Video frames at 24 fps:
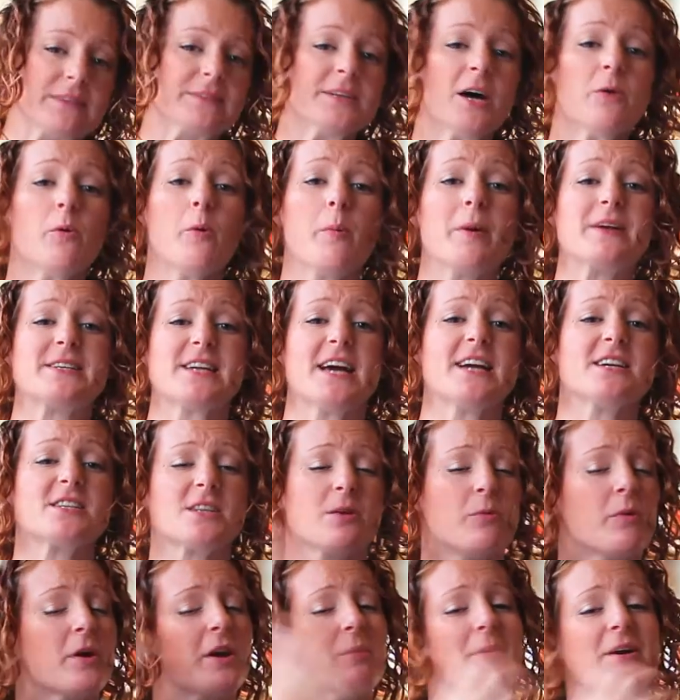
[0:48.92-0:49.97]
Now when we taste, I
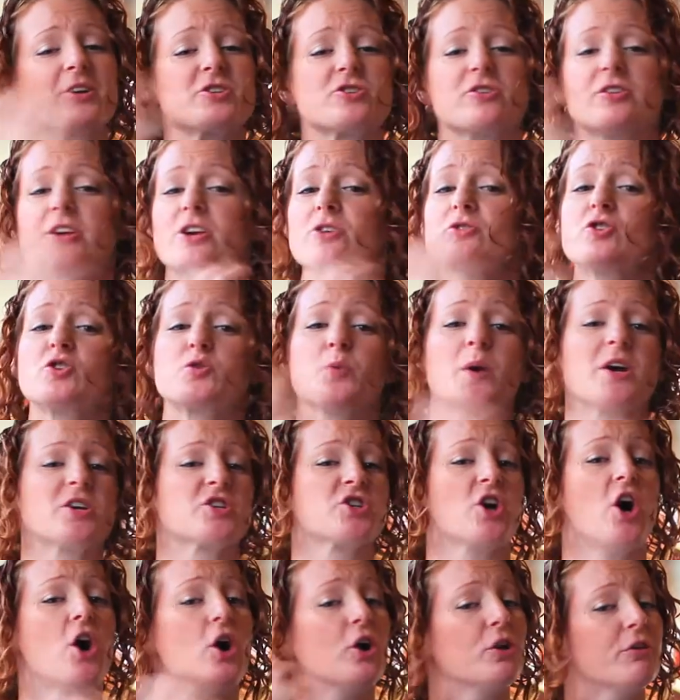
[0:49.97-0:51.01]
want you to make sure that you swish
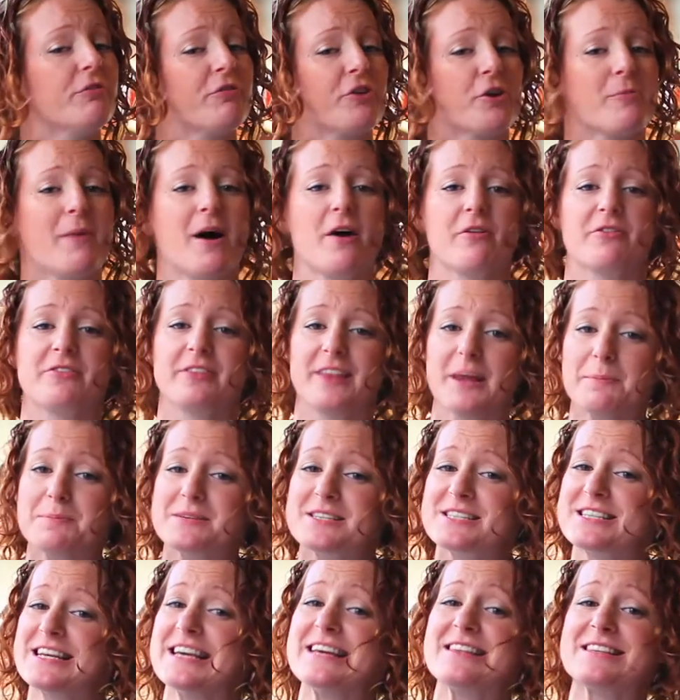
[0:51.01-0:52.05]
all over your mouth, lips,
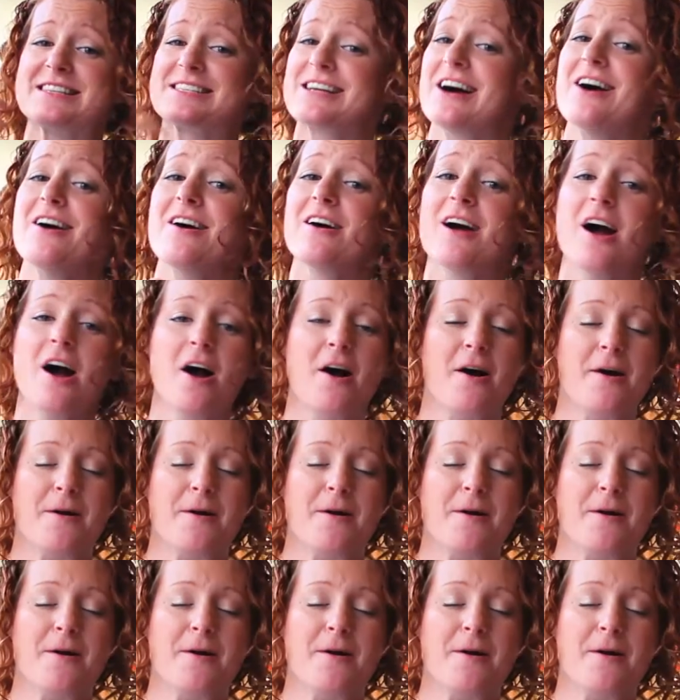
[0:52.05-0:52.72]
teeth, tongue,